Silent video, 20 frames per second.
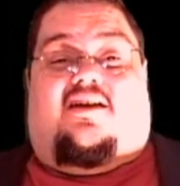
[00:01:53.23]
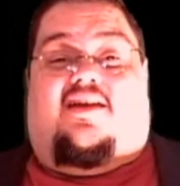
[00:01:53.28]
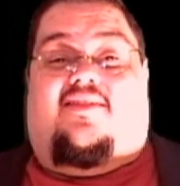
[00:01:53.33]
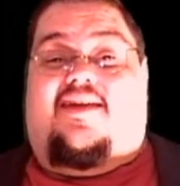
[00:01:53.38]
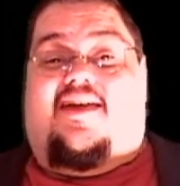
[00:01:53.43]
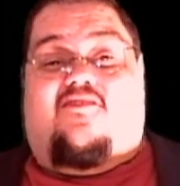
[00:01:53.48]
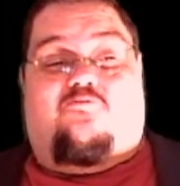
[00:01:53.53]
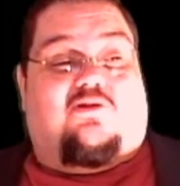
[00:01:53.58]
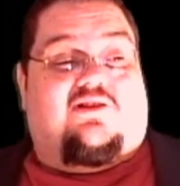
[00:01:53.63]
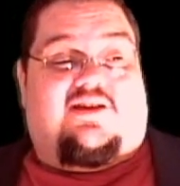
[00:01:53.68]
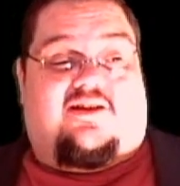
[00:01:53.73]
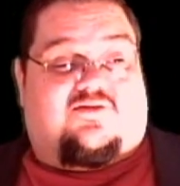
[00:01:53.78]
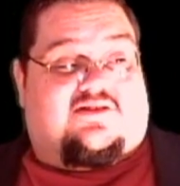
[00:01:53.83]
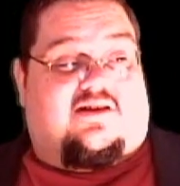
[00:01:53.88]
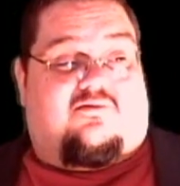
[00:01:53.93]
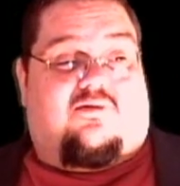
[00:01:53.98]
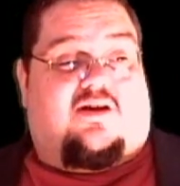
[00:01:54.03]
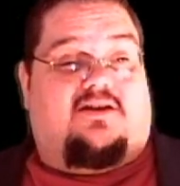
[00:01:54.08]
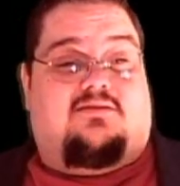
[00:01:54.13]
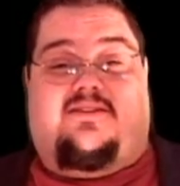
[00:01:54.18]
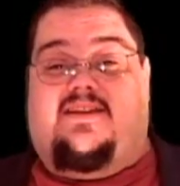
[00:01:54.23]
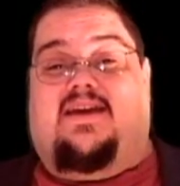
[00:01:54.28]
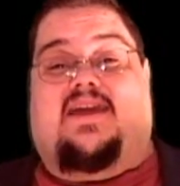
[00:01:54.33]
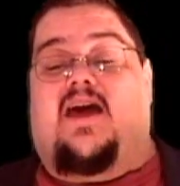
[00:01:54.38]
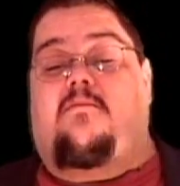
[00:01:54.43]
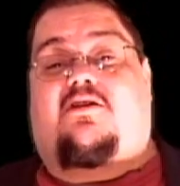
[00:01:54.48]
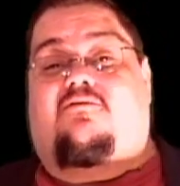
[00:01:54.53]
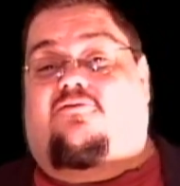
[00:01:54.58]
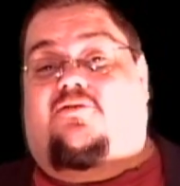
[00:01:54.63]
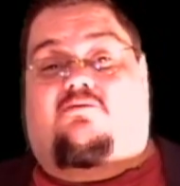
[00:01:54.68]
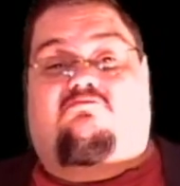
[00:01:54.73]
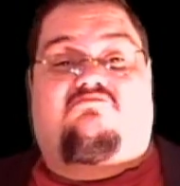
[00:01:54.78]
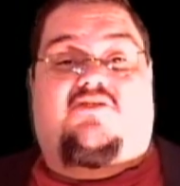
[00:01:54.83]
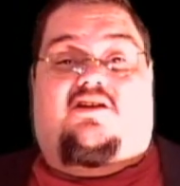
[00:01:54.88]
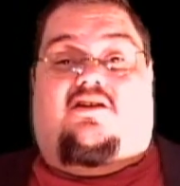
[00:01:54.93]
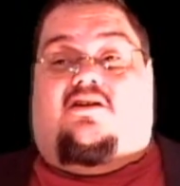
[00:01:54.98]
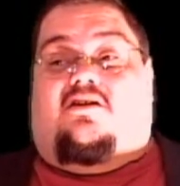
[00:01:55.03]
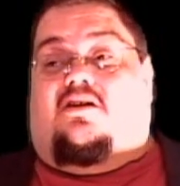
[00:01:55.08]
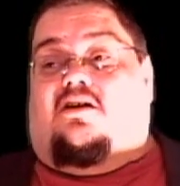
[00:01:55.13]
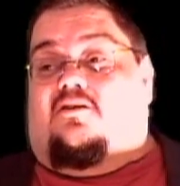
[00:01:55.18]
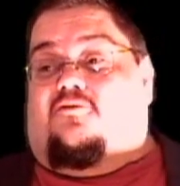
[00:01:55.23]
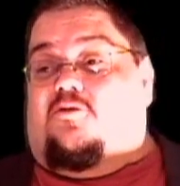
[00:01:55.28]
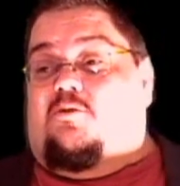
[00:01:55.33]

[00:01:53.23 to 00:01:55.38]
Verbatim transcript: and they have beliefs that run the gamut from uh,